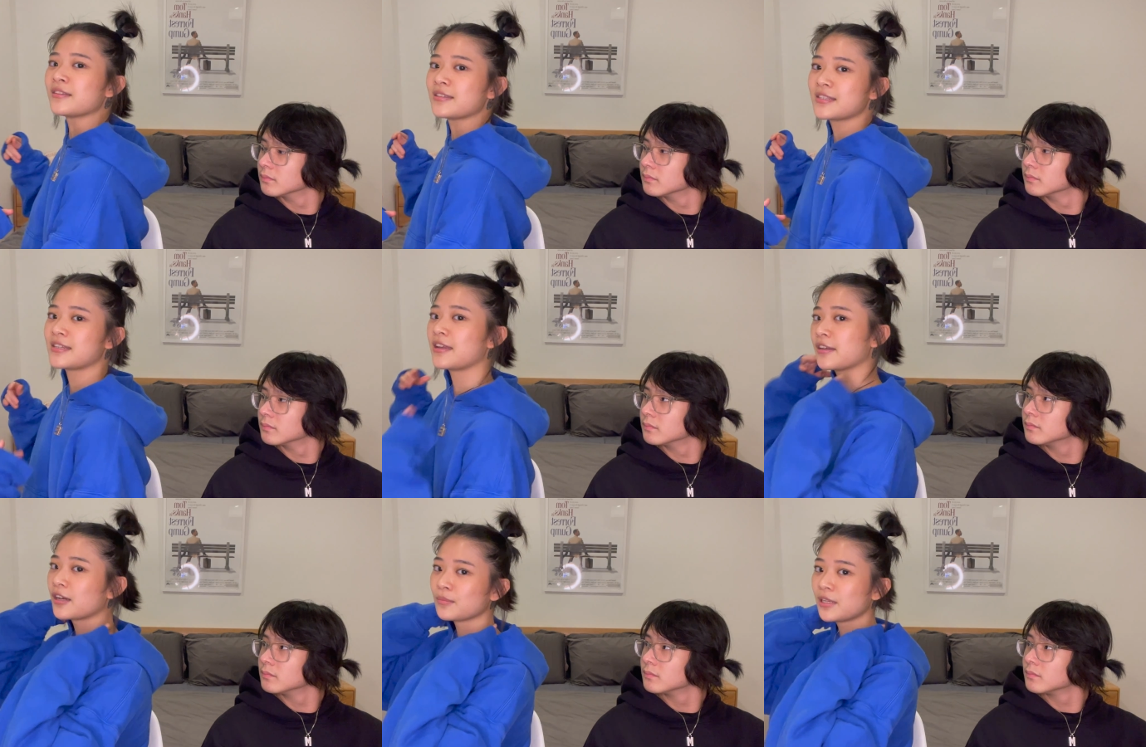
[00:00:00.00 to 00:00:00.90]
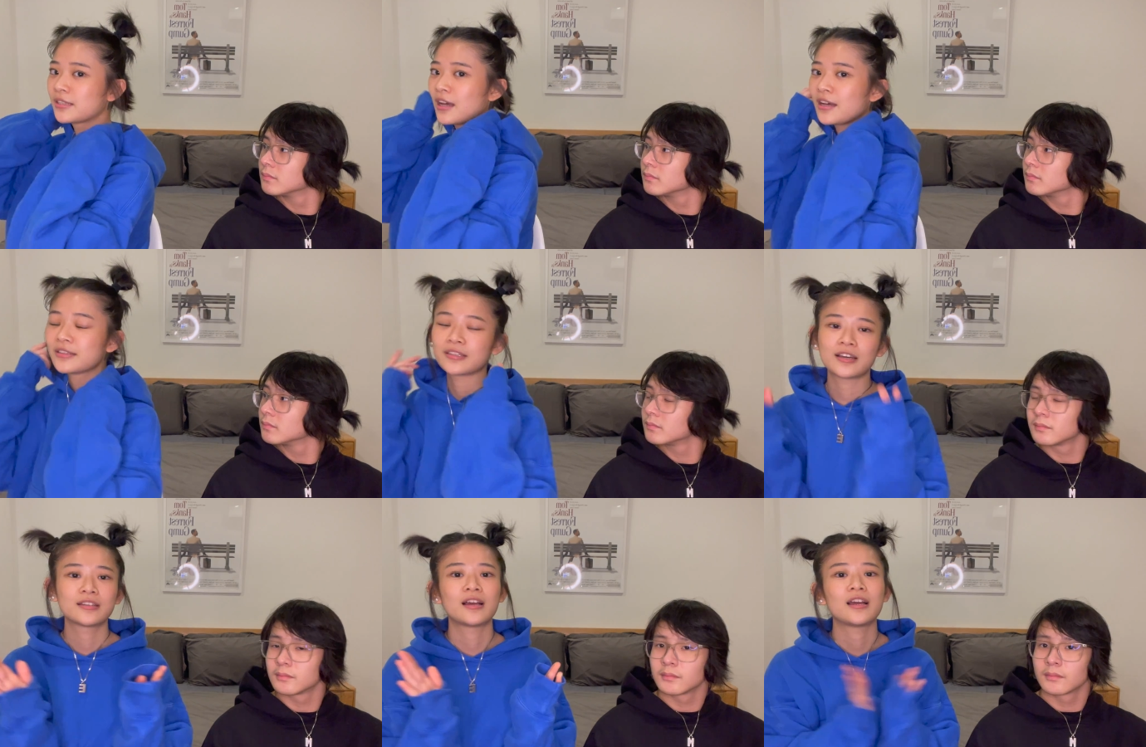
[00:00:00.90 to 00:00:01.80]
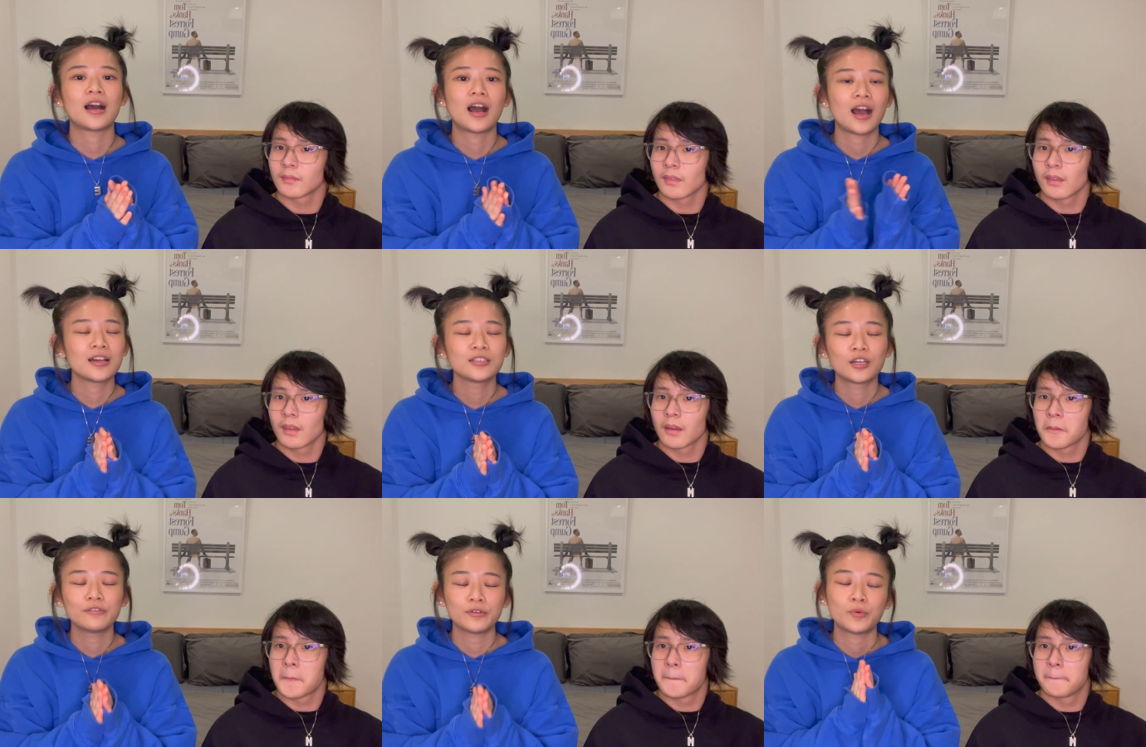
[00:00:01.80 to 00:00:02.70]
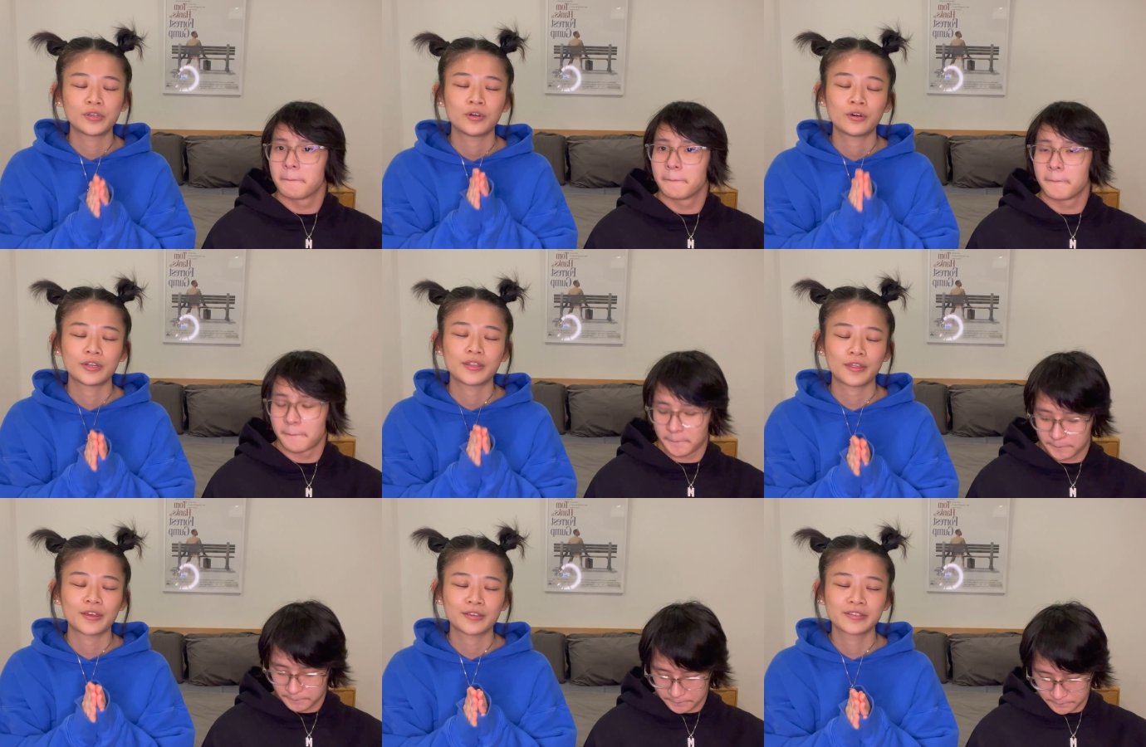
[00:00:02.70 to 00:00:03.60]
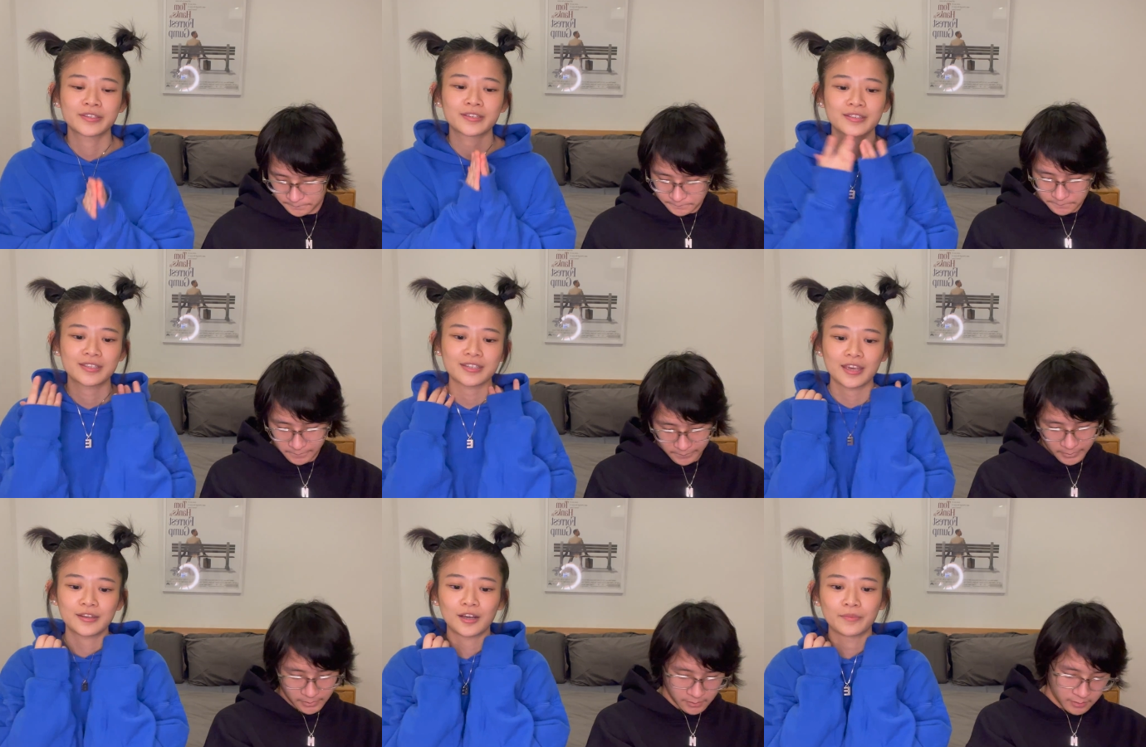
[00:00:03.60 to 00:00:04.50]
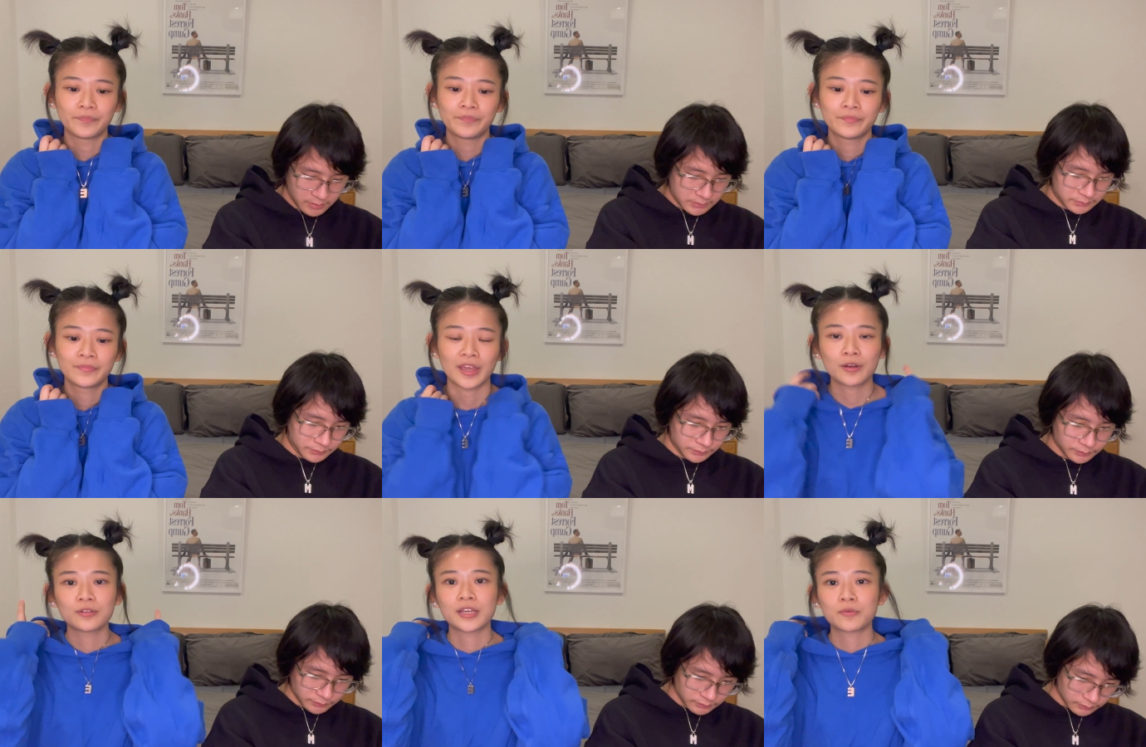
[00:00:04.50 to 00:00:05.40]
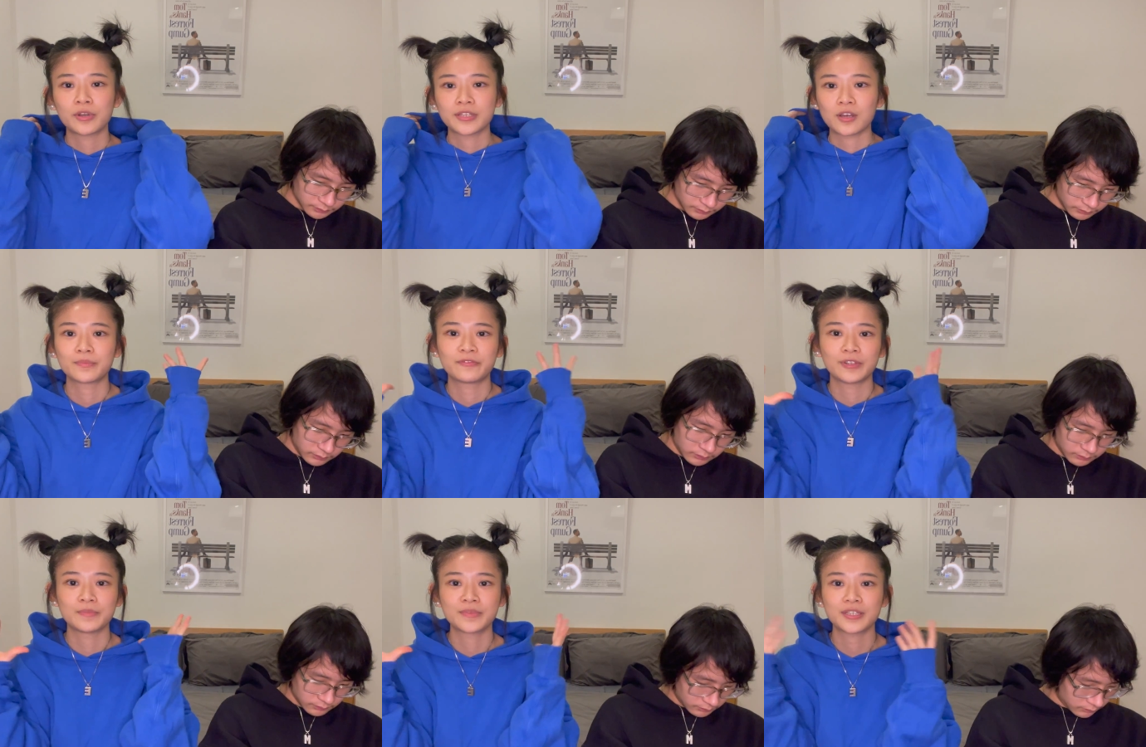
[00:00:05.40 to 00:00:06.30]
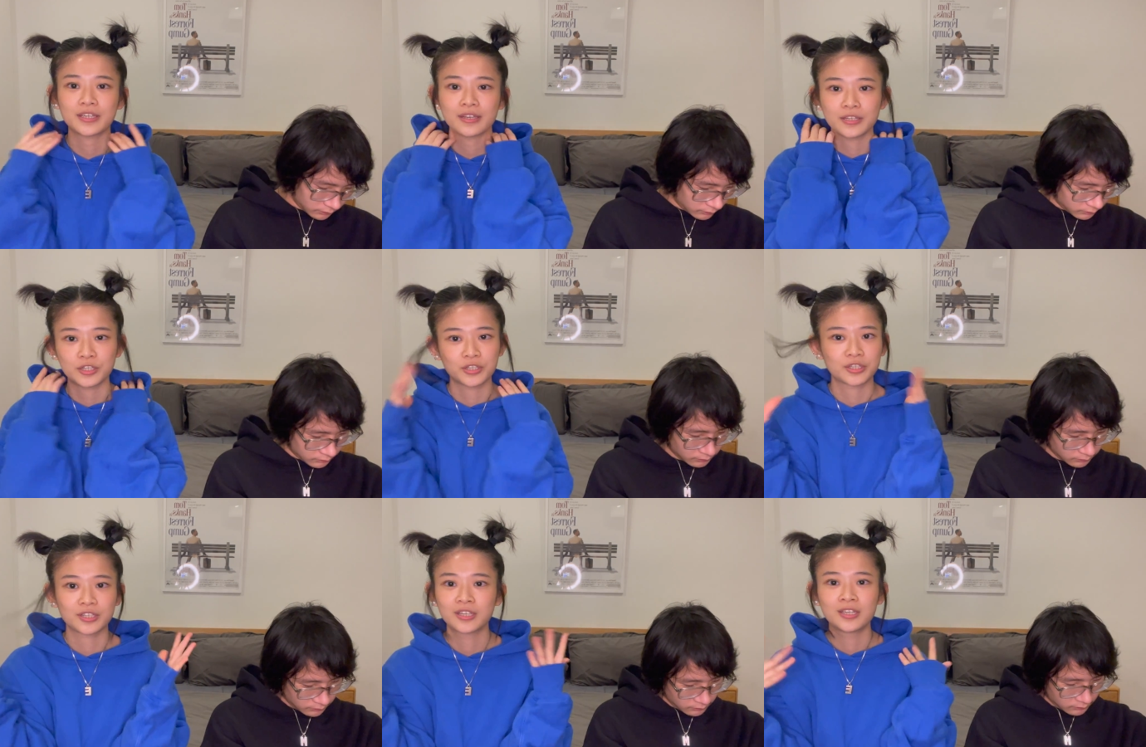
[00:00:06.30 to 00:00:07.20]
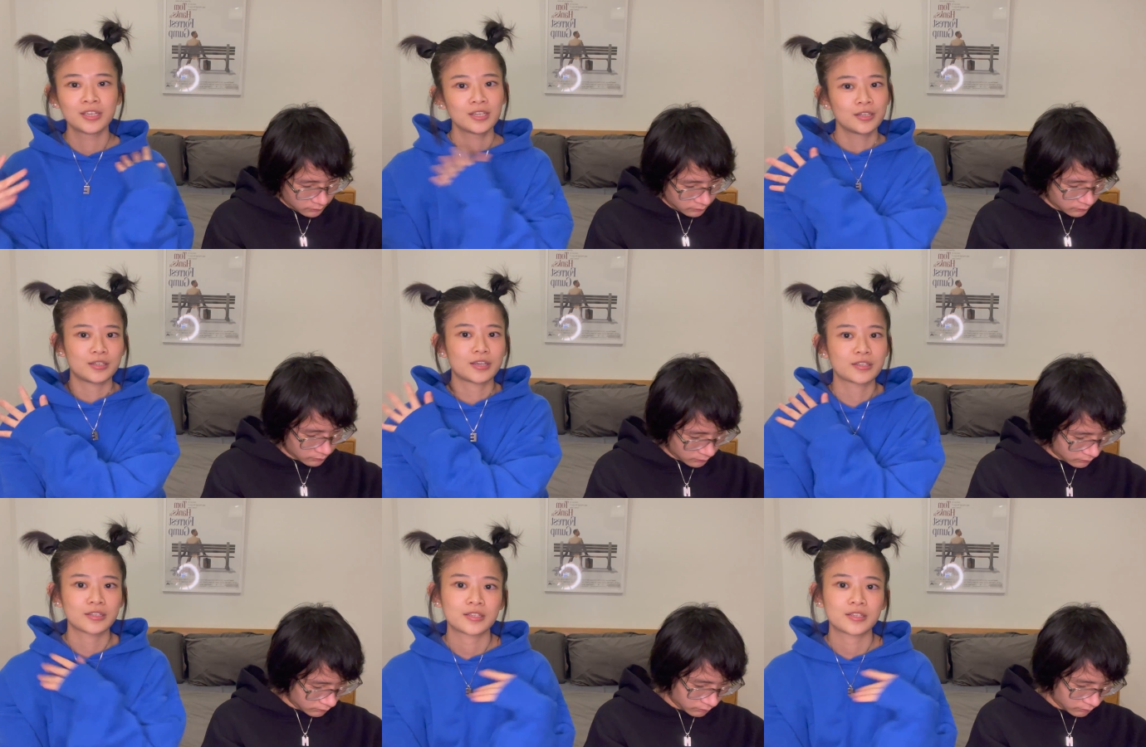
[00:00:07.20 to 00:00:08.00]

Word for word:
Speaker 1: standing up like that. That I, I love when hooded things stand up. I don't like when it's all flimsy and it just doesn't